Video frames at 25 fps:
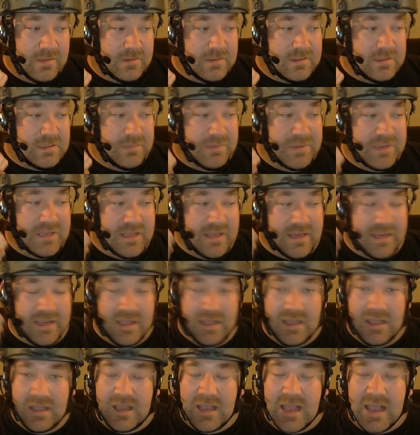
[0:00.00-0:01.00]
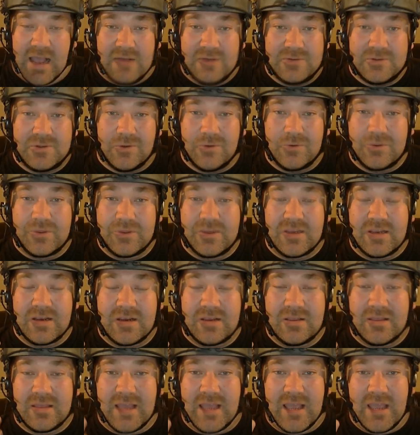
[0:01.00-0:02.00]
to be like a household
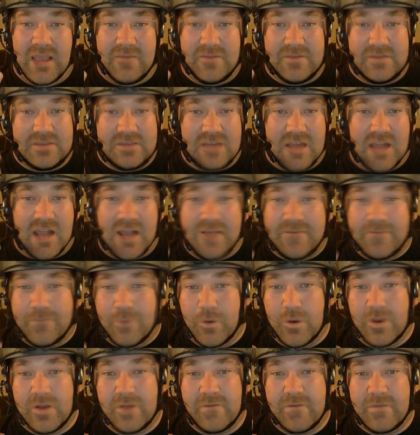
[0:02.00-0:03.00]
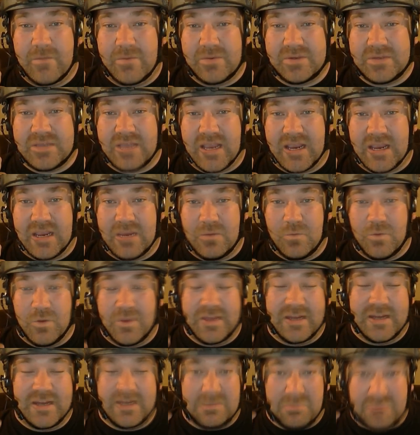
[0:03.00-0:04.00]
thing that if it's not 400 feet per second, well,
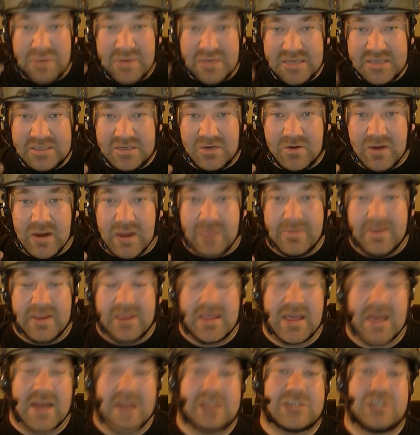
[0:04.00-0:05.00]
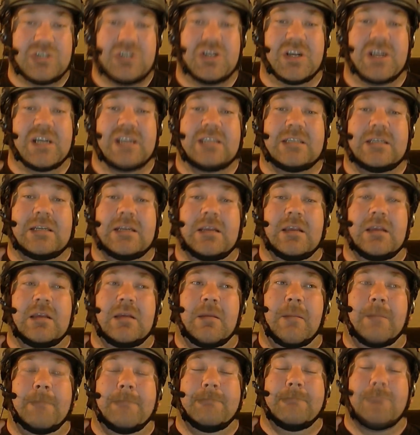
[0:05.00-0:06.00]
then it's a piece of crap, and that is just
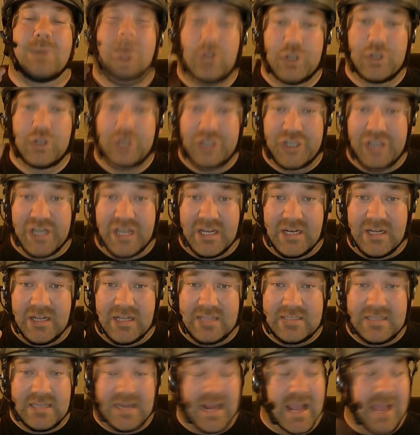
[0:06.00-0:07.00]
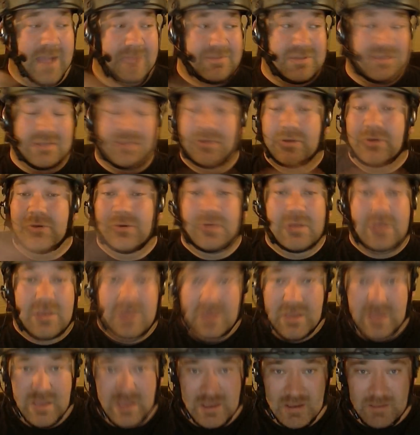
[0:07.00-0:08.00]
bullshit. It's an absolute
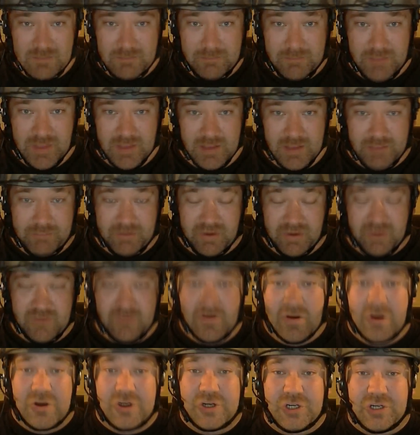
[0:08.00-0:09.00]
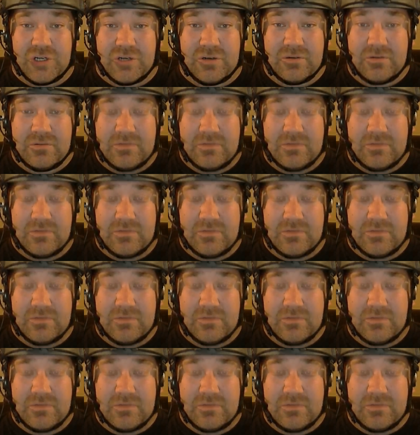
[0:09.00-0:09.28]
perversion